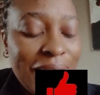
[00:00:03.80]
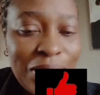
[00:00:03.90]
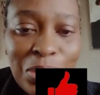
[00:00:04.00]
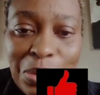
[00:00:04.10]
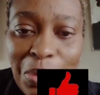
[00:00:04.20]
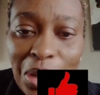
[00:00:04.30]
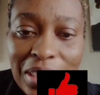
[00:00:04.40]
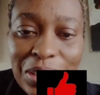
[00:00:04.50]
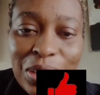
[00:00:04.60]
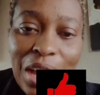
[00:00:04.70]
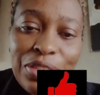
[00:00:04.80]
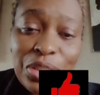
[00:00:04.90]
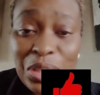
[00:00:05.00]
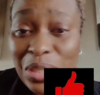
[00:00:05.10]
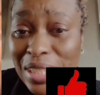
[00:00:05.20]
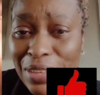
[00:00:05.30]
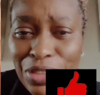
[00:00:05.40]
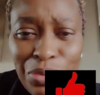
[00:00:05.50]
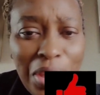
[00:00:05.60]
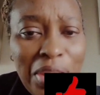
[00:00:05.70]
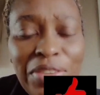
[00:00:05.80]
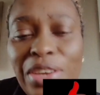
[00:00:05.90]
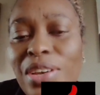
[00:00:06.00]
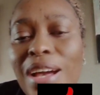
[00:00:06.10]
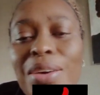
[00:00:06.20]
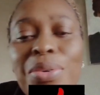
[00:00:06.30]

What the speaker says: Good morning, good afternoon, good evening, wherever you are